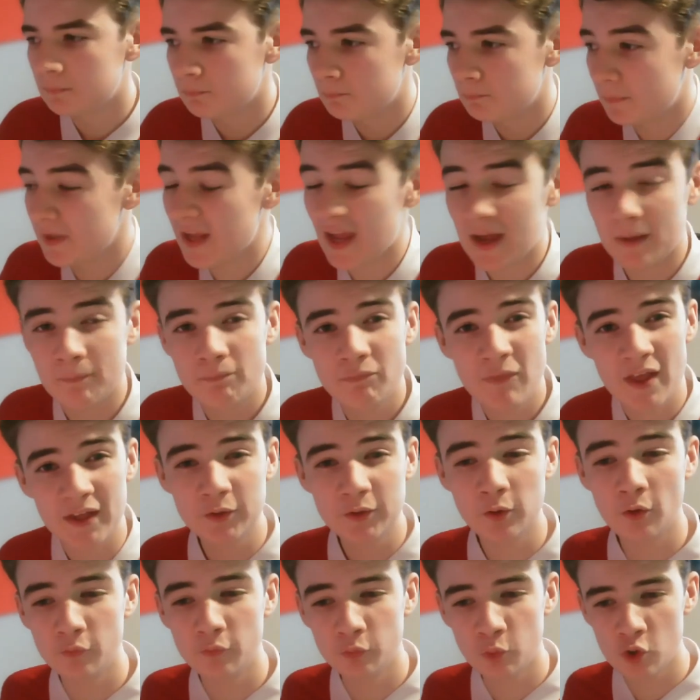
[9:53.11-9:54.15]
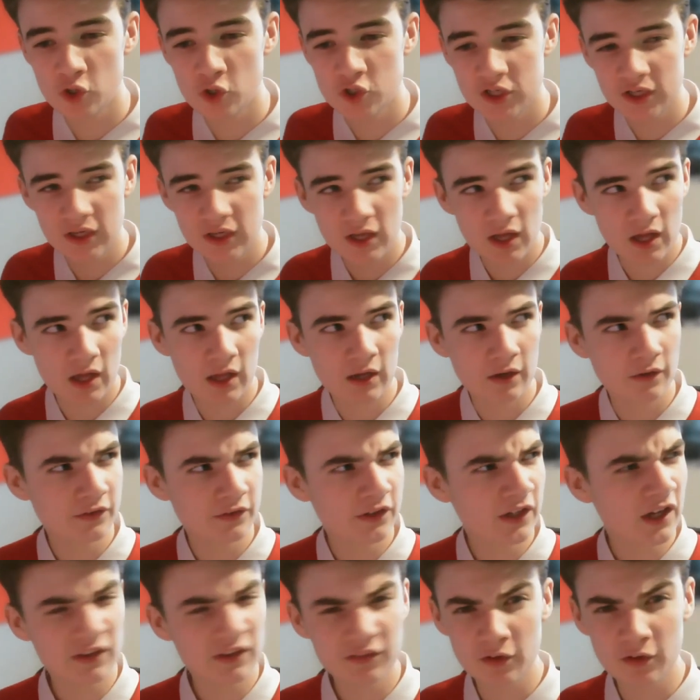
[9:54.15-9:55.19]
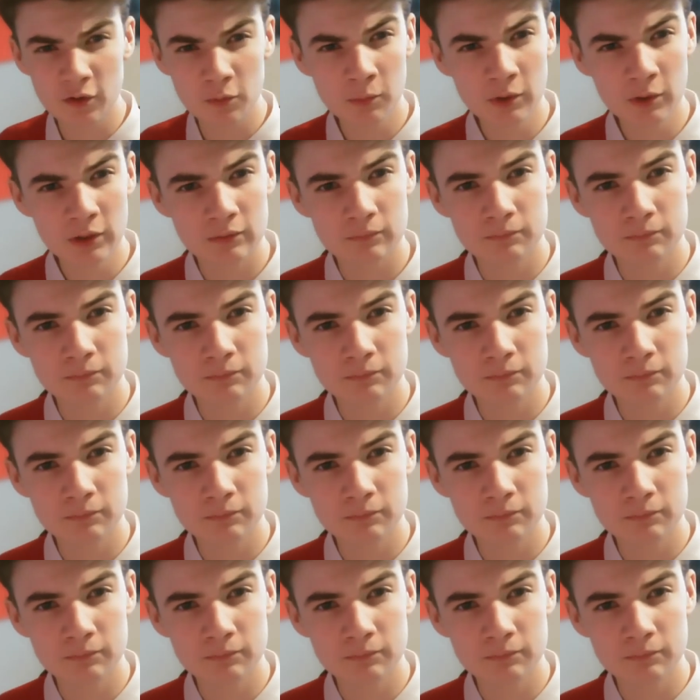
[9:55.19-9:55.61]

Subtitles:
But yeah, thank you all for watching, and I'll see you guys in a little bit.